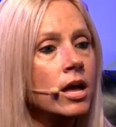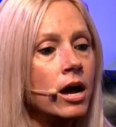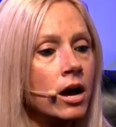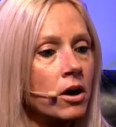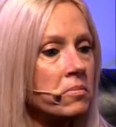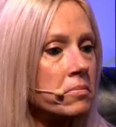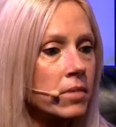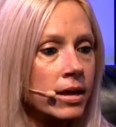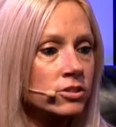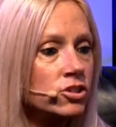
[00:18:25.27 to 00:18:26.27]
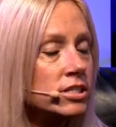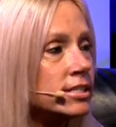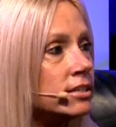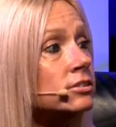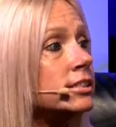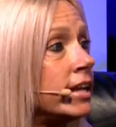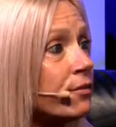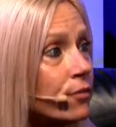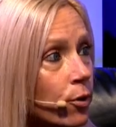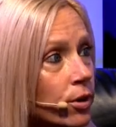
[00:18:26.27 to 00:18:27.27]
and just still stay
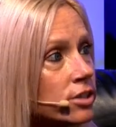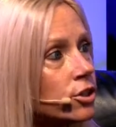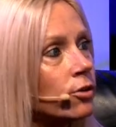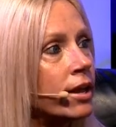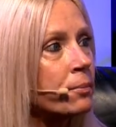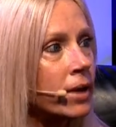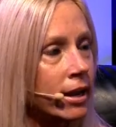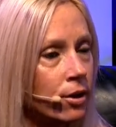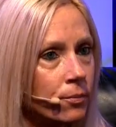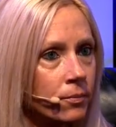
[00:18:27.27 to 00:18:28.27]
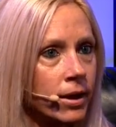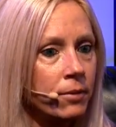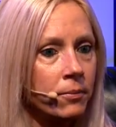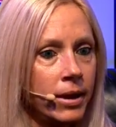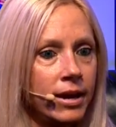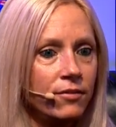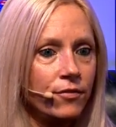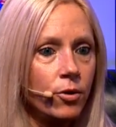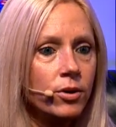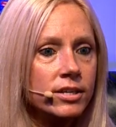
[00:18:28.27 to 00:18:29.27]
focused. Though, like my main
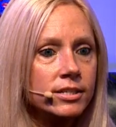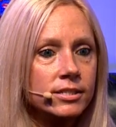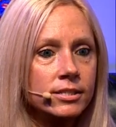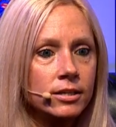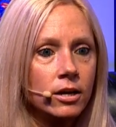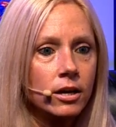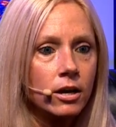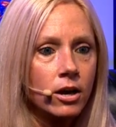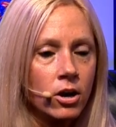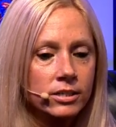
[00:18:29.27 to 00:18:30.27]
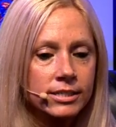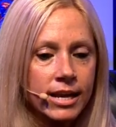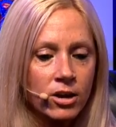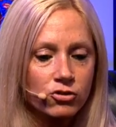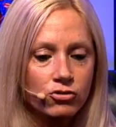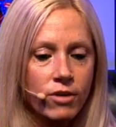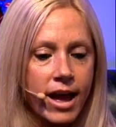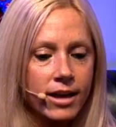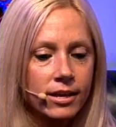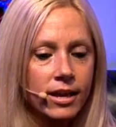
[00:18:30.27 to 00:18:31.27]
focus is to stay on
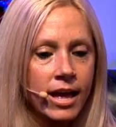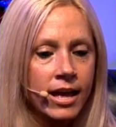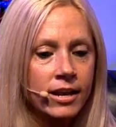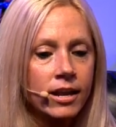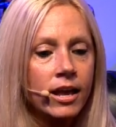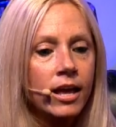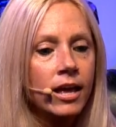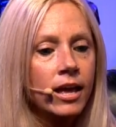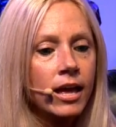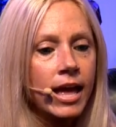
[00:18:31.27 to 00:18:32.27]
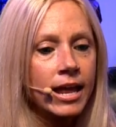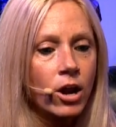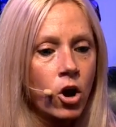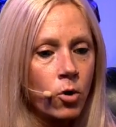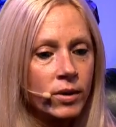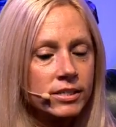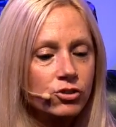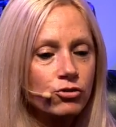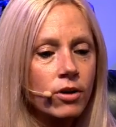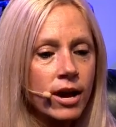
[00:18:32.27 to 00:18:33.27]
track and always
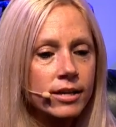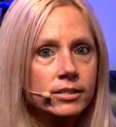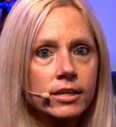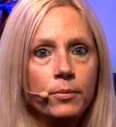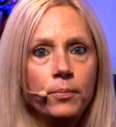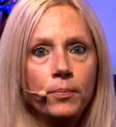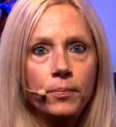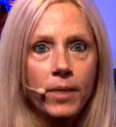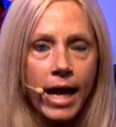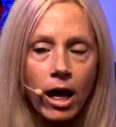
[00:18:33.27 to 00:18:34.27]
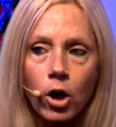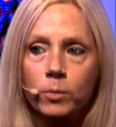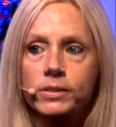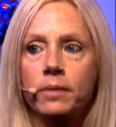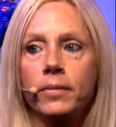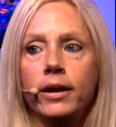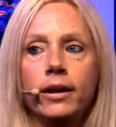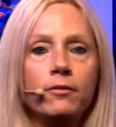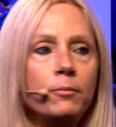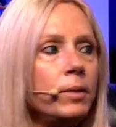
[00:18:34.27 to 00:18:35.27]
try to help somebody.
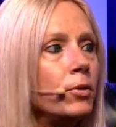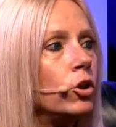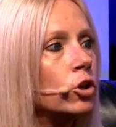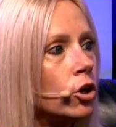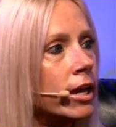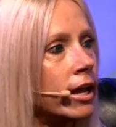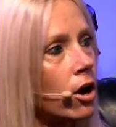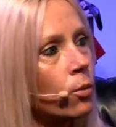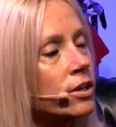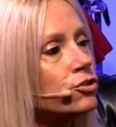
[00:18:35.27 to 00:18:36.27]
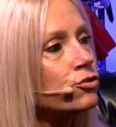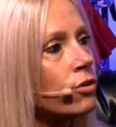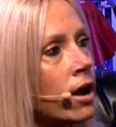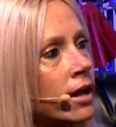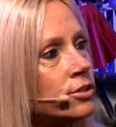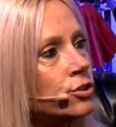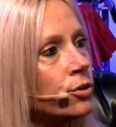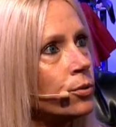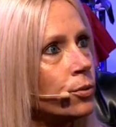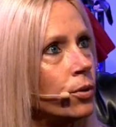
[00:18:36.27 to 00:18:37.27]
And if people are looking, always try
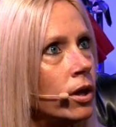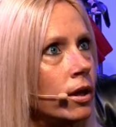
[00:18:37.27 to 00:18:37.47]
to